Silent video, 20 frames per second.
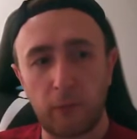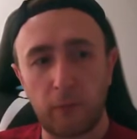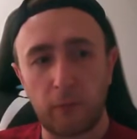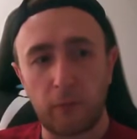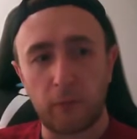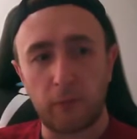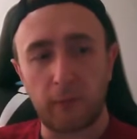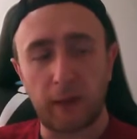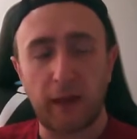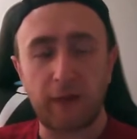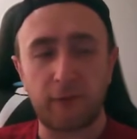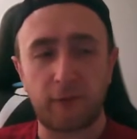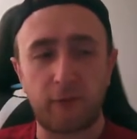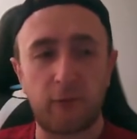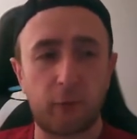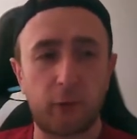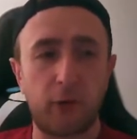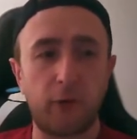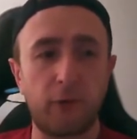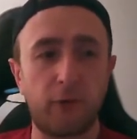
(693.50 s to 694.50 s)
that's the
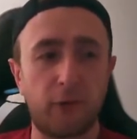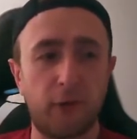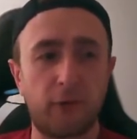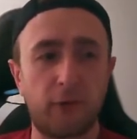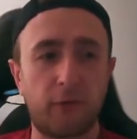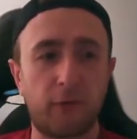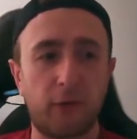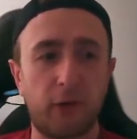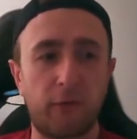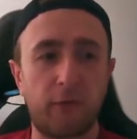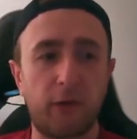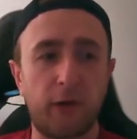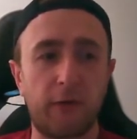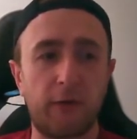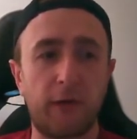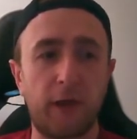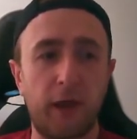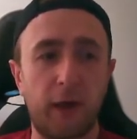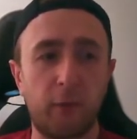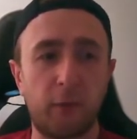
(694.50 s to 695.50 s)
process I've done
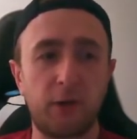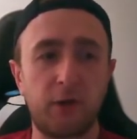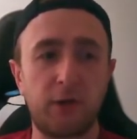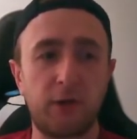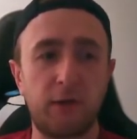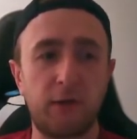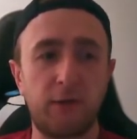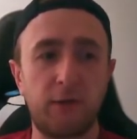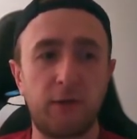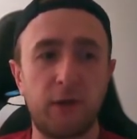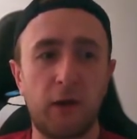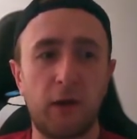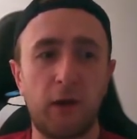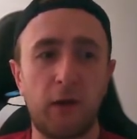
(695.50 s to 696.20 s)
there, which is